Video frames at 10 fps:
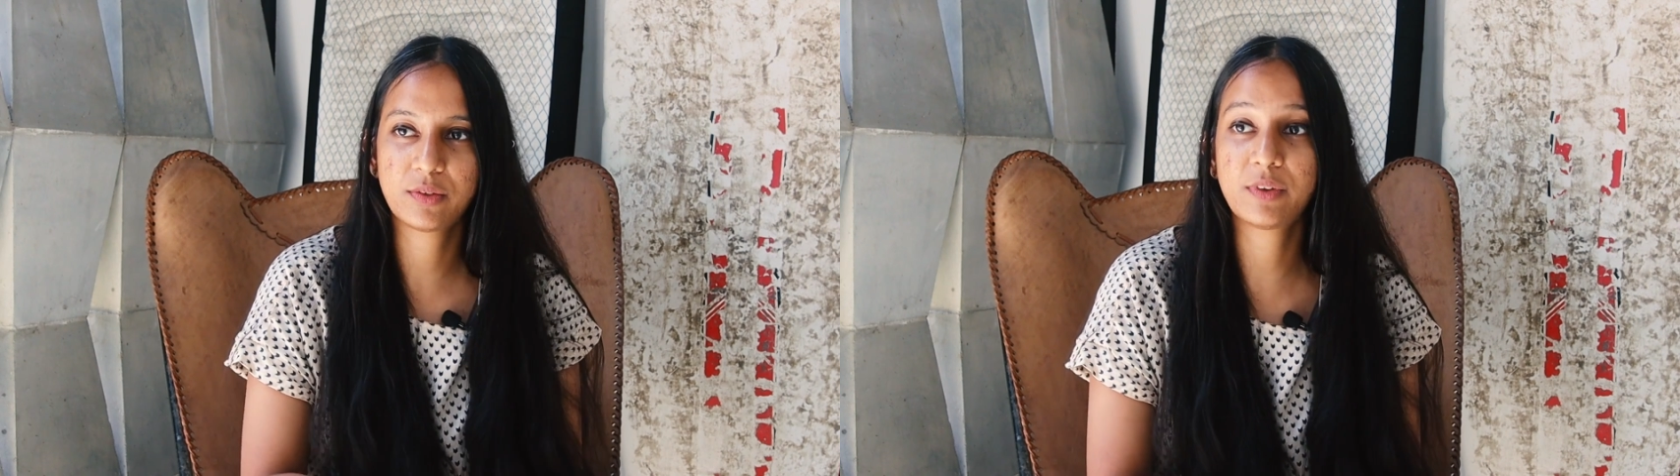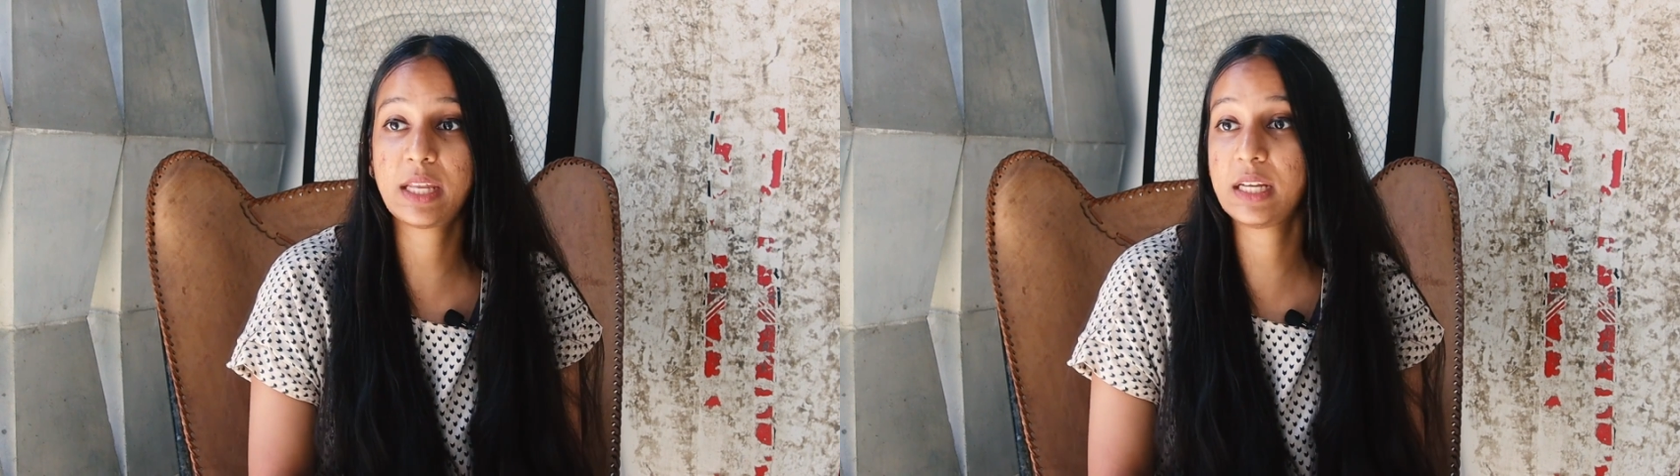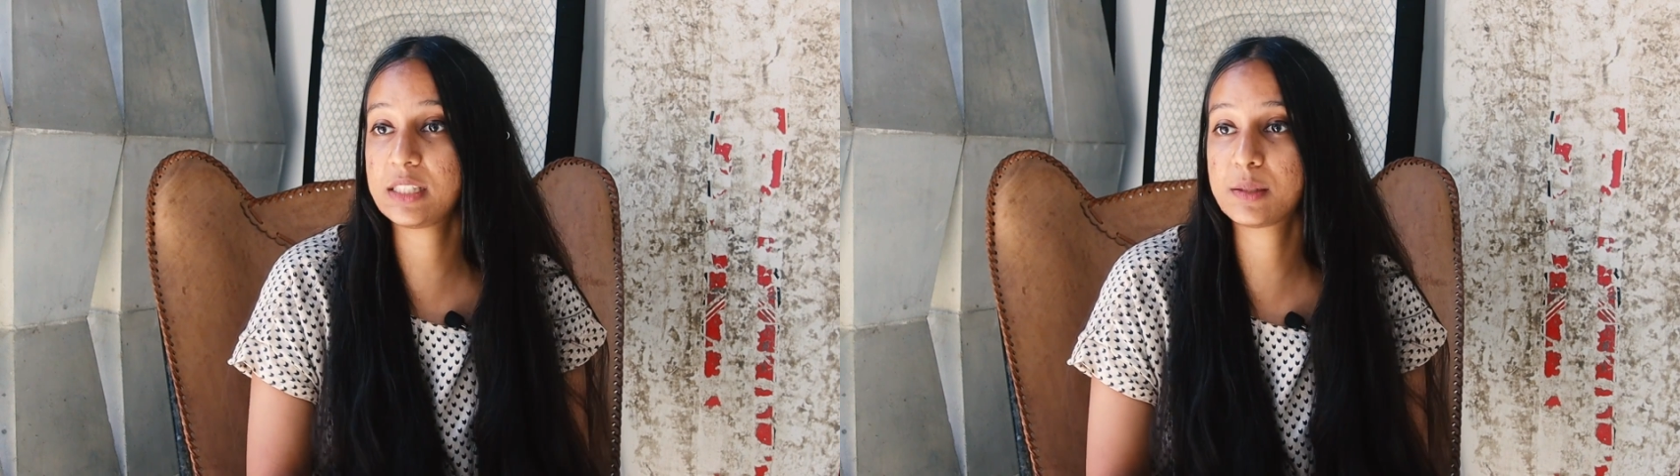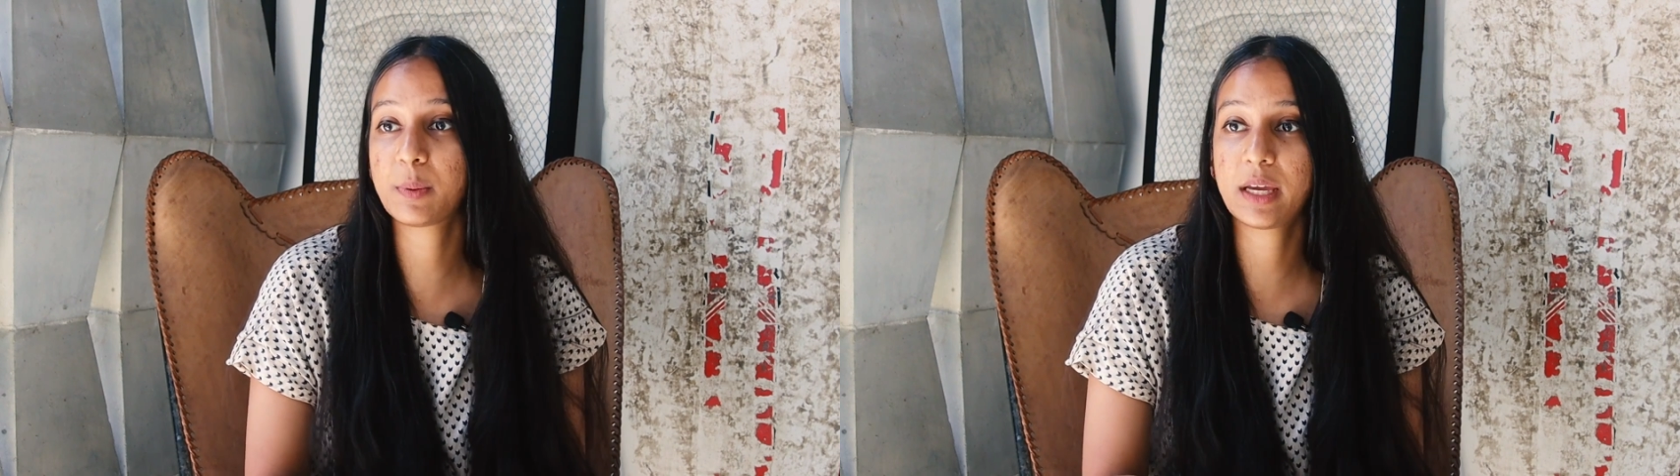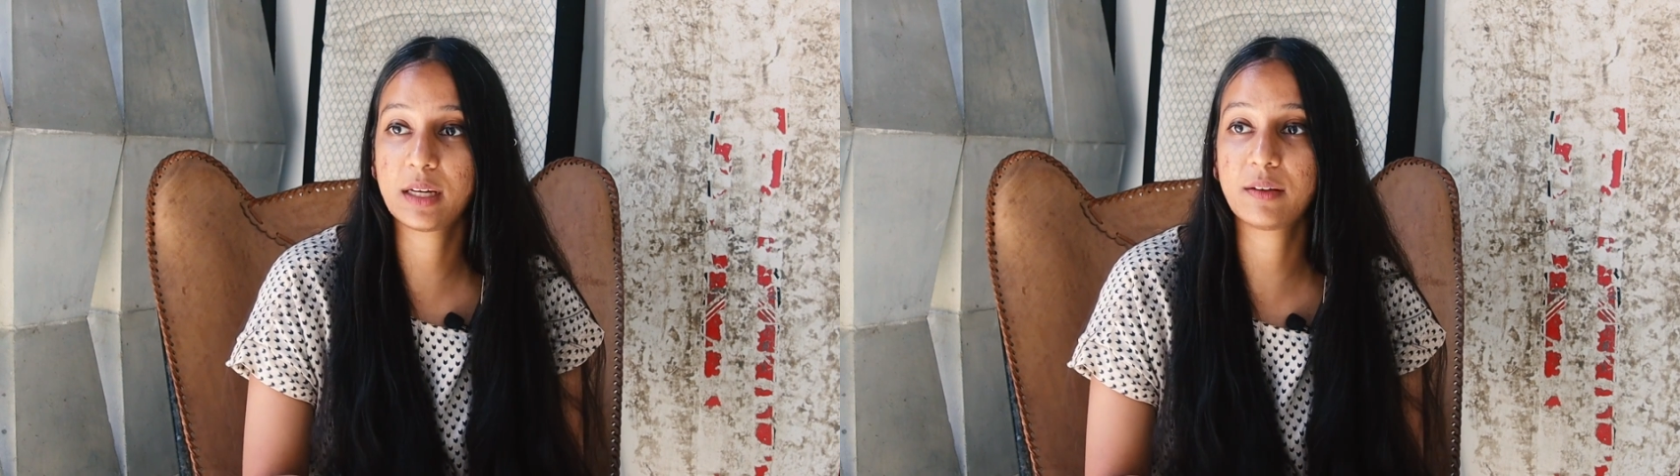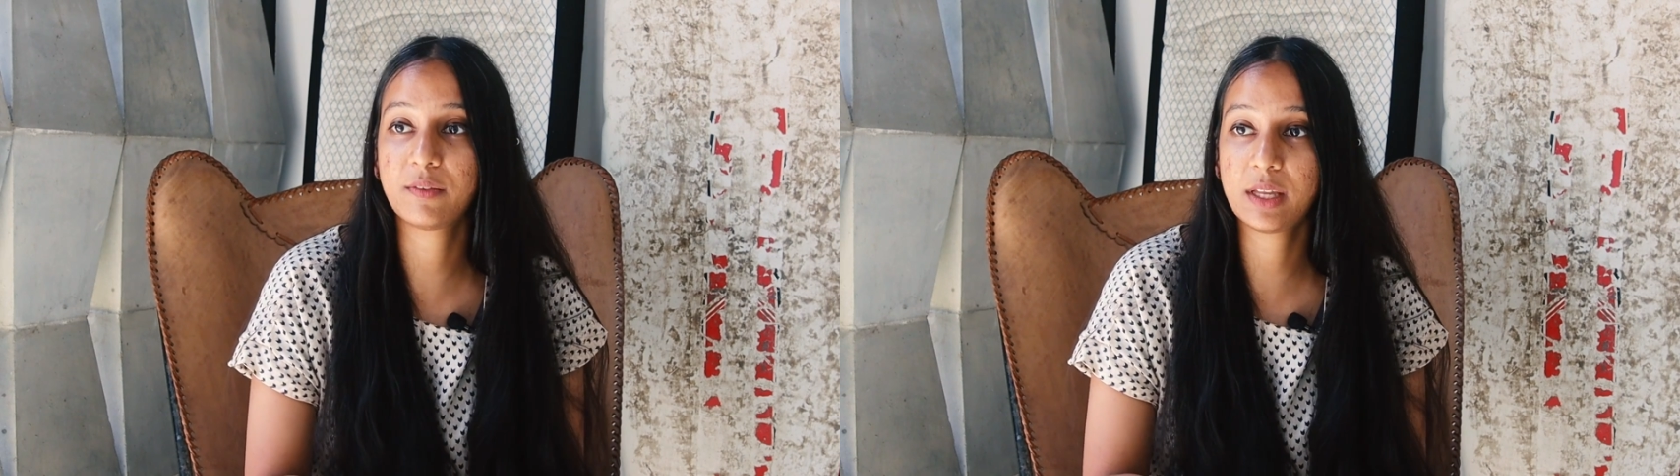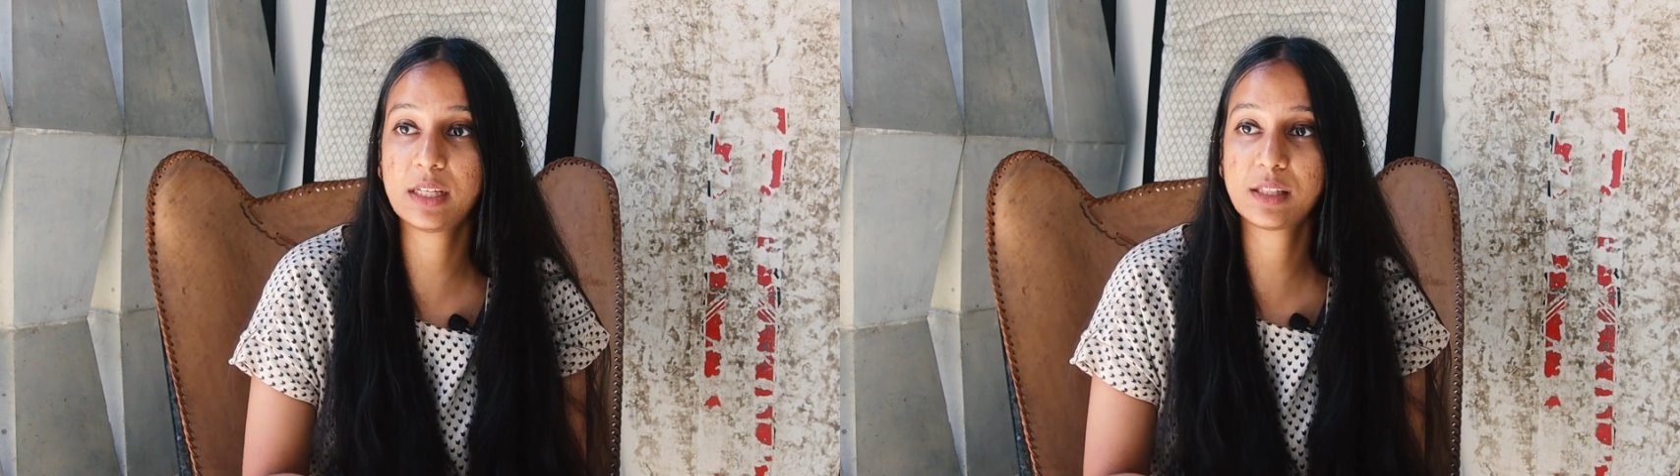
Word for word: very inspiring very